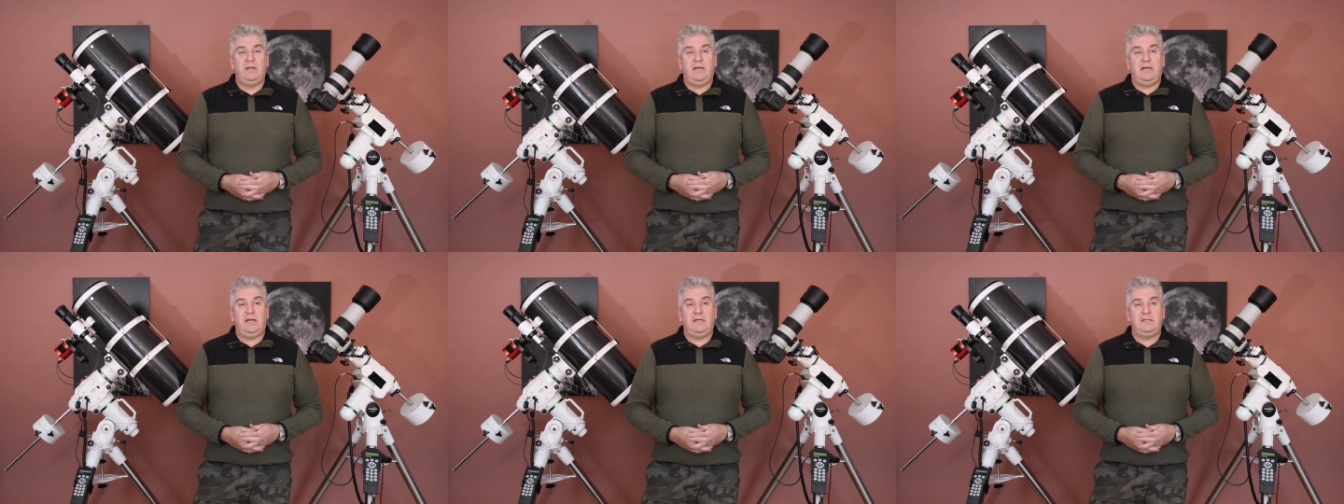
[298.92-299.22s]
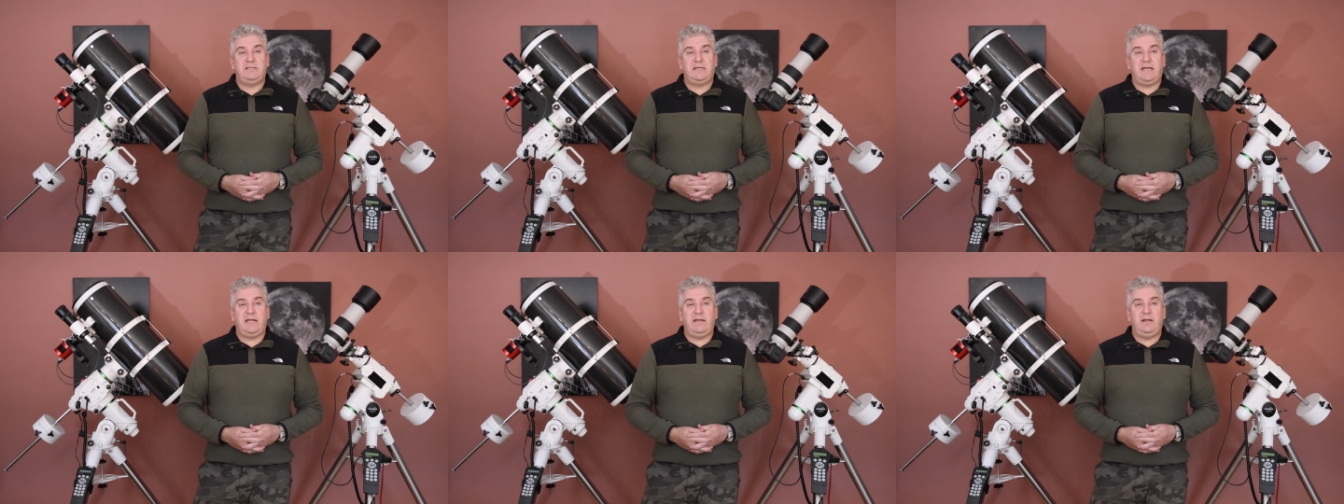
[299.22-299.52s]
uh,
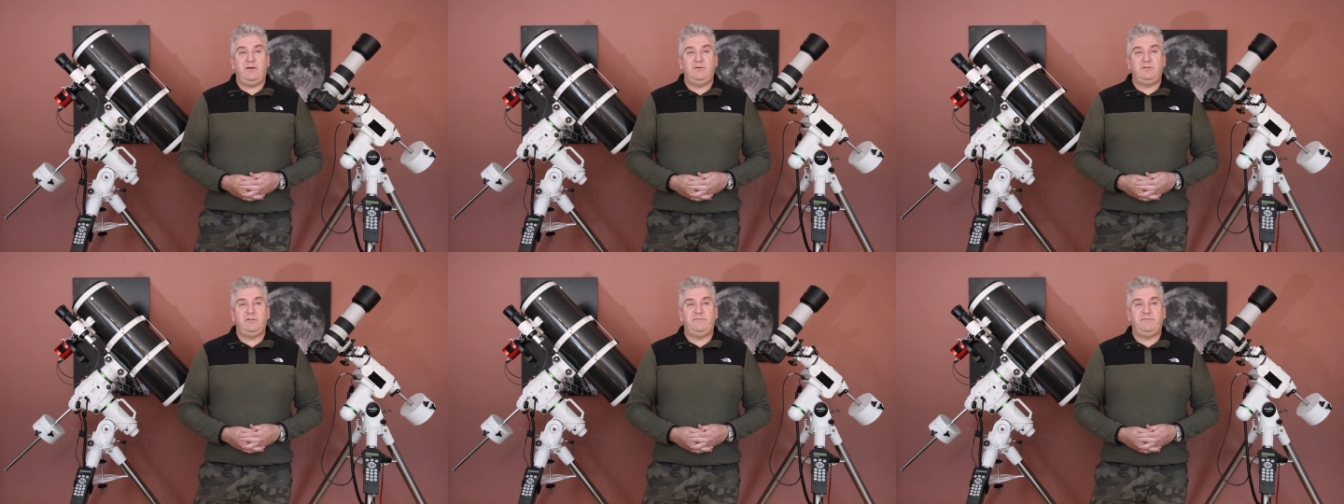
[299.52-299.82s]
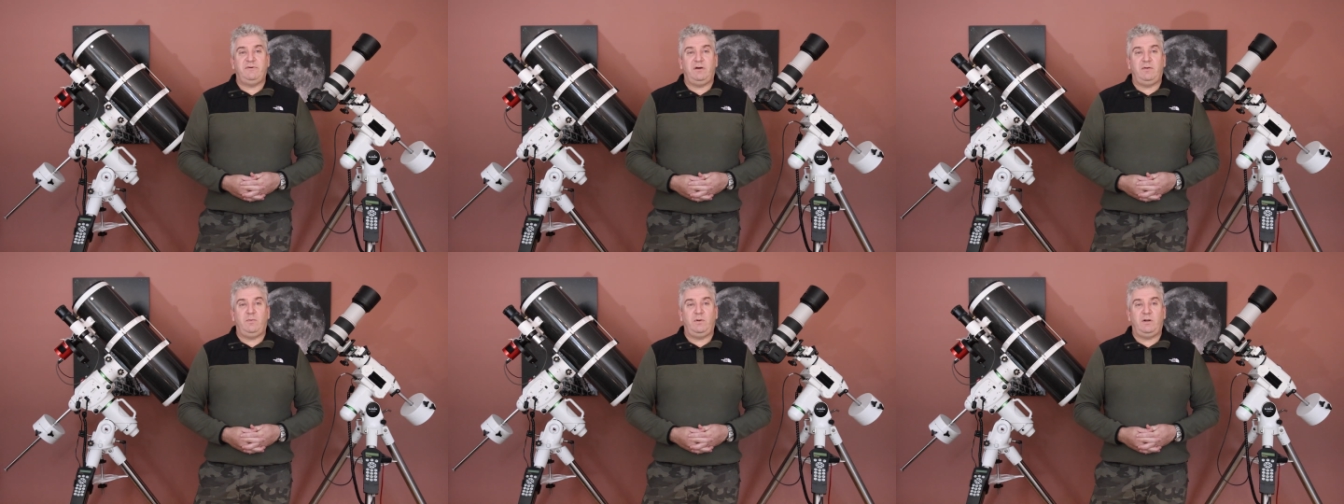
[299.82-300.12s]
to get
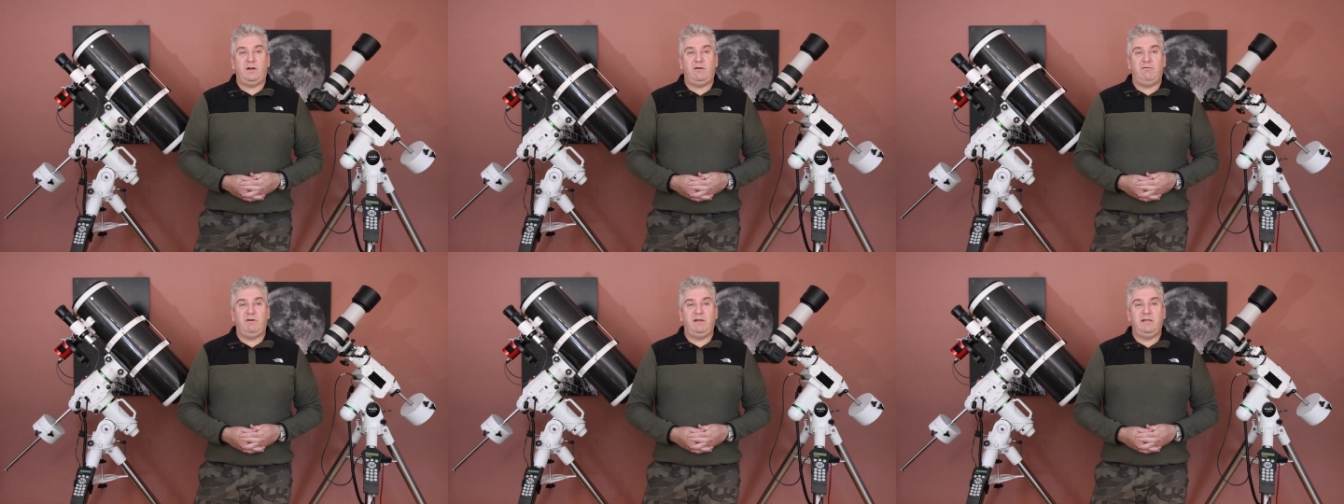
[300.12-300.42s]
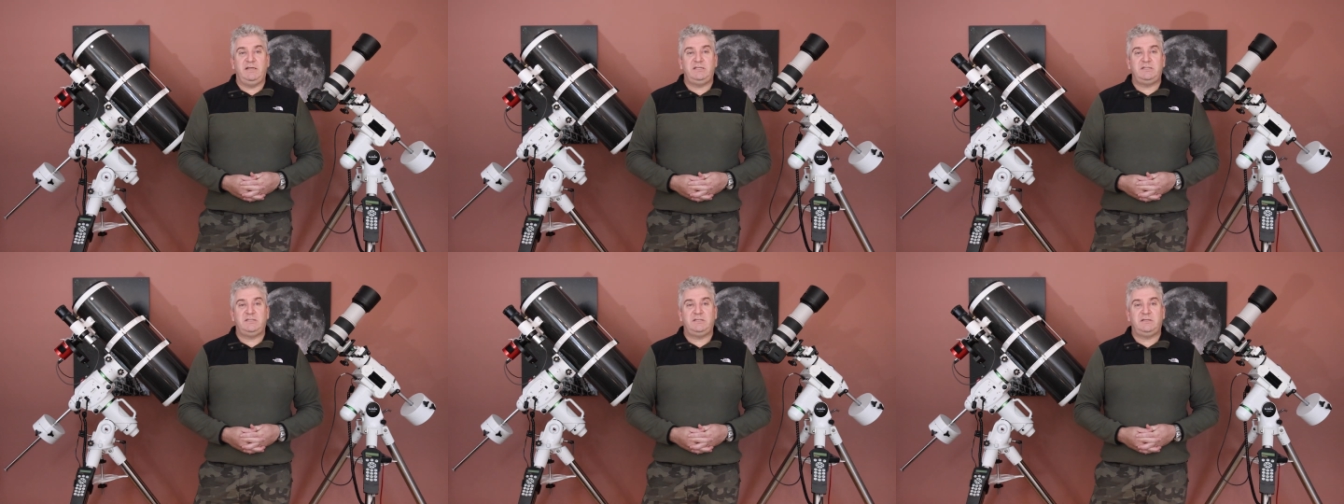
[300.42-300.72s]
notified when I
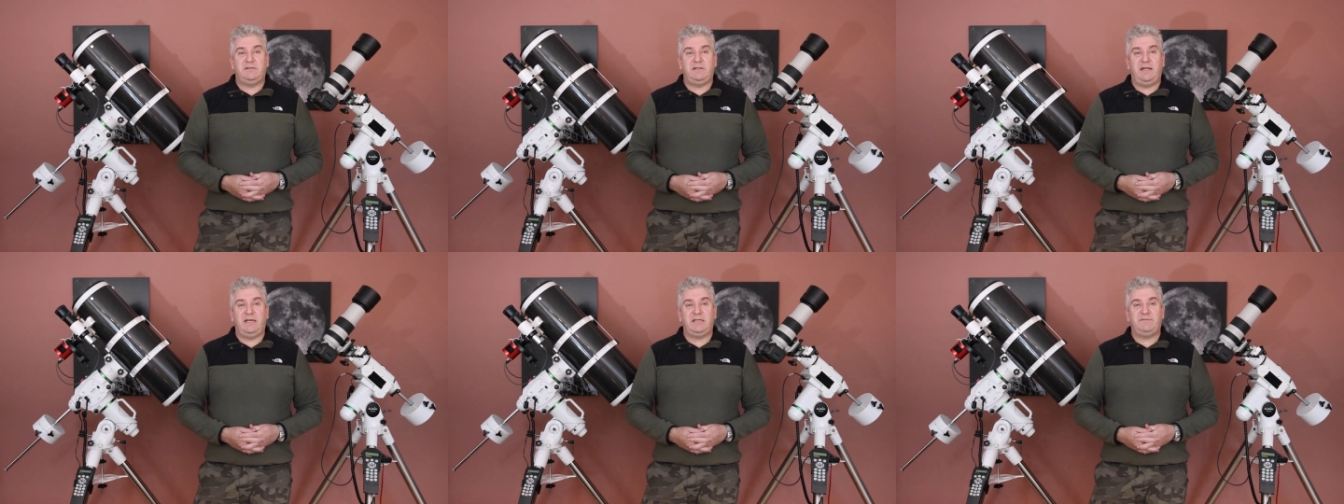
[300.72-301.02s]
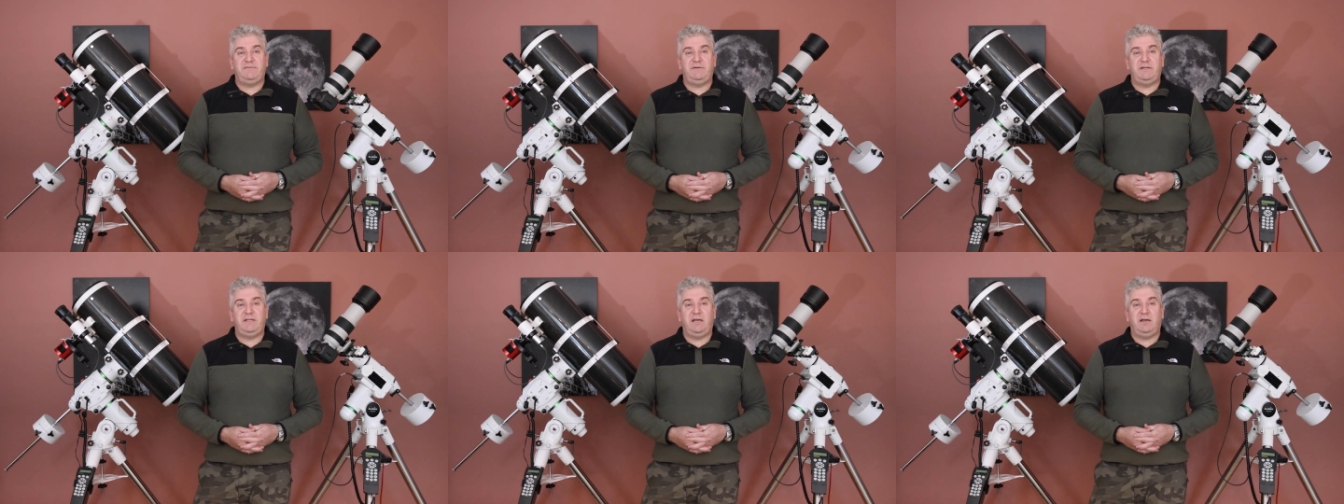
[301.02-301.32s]
release the
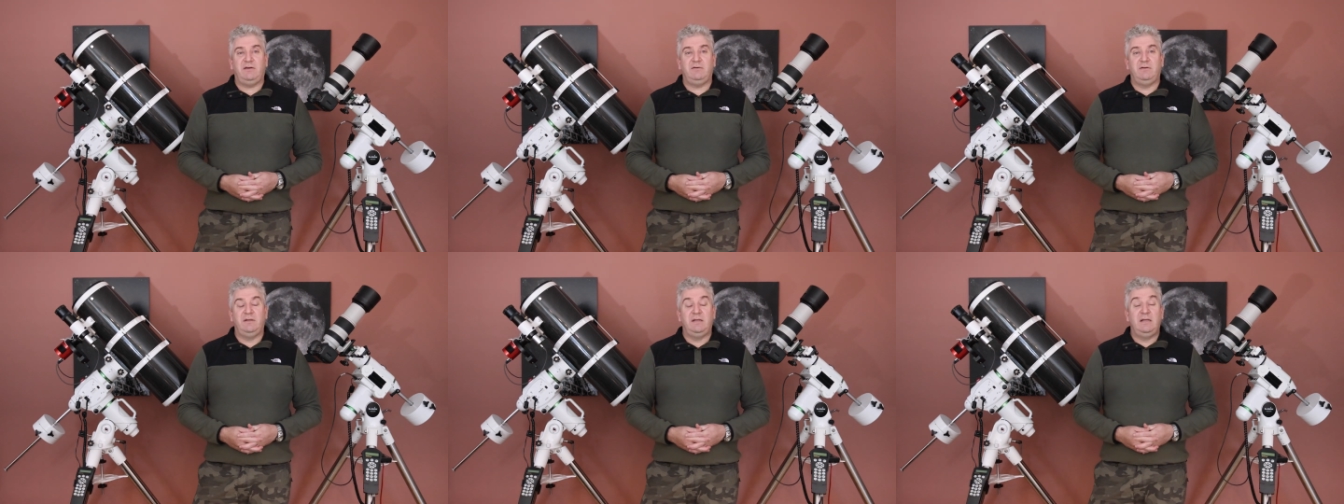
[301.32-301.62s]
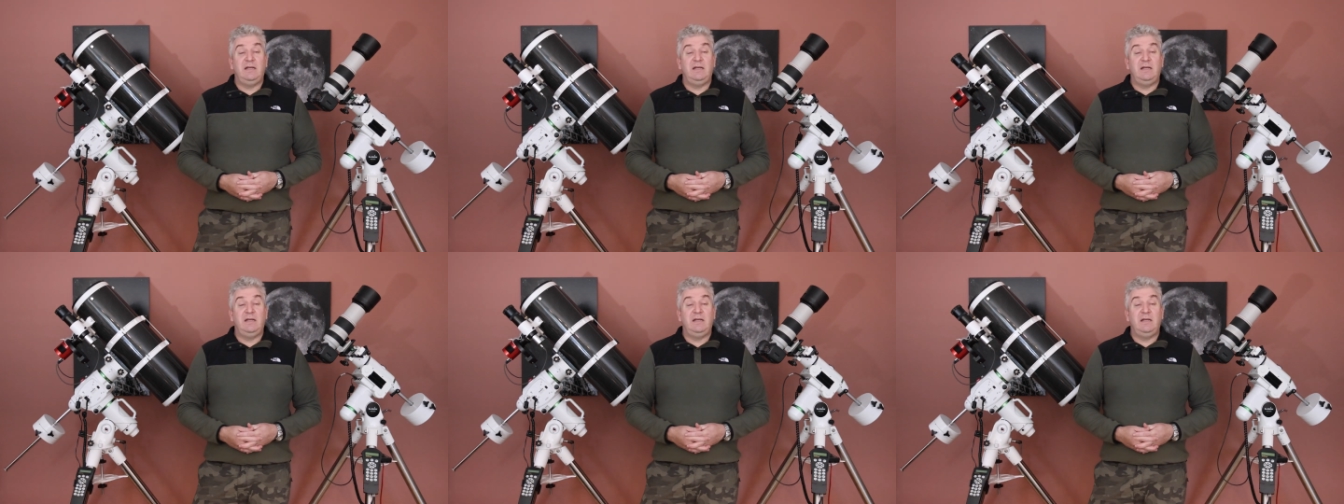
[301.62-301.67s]
next video.